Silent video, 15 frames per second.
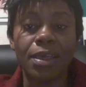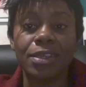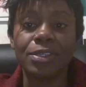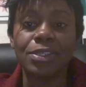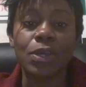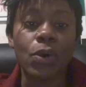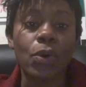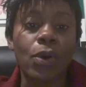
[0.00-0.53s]

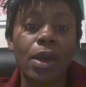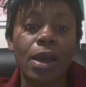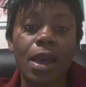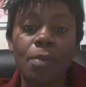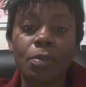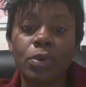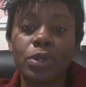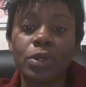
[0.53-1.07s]
So
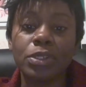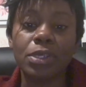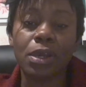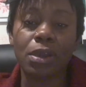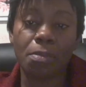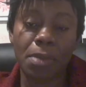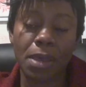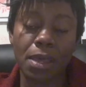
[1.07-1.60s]
I'm going to
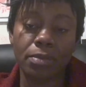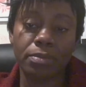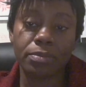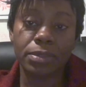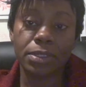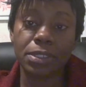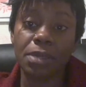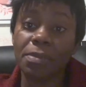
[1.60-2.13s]
talk
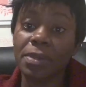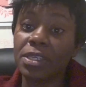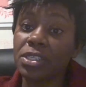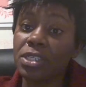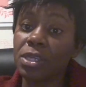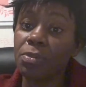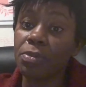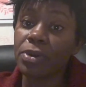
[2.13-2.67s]
about some of the
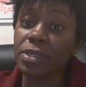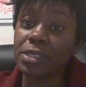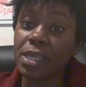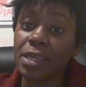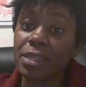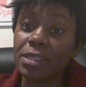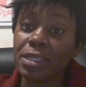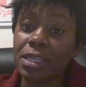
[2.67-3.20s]
shapewears,
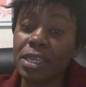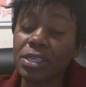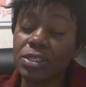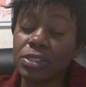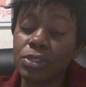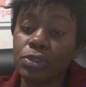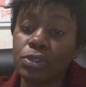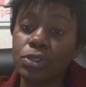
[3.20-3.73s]
that things
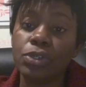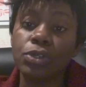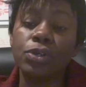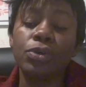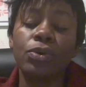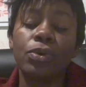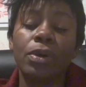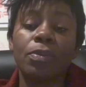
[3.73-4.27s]
to
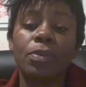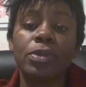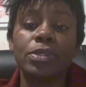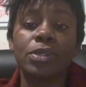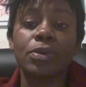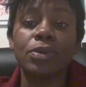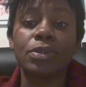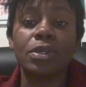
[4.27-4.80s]
do. I'm
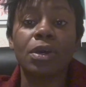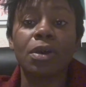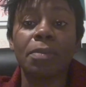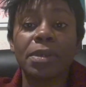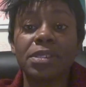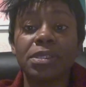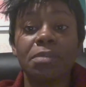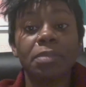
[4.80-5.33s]
also going to talk
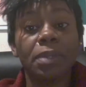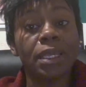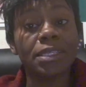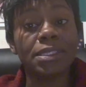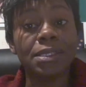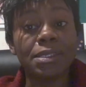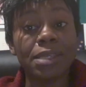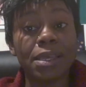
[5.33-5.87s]
about some
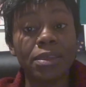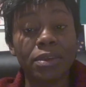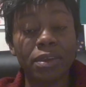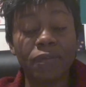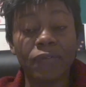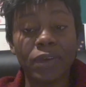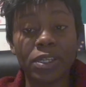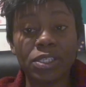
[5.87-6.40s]
places that you
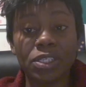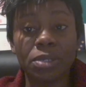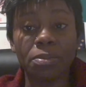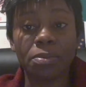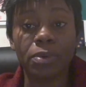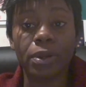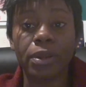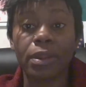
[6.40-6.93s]
can find
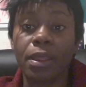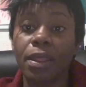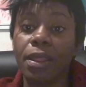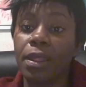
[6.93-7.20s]
shapewear.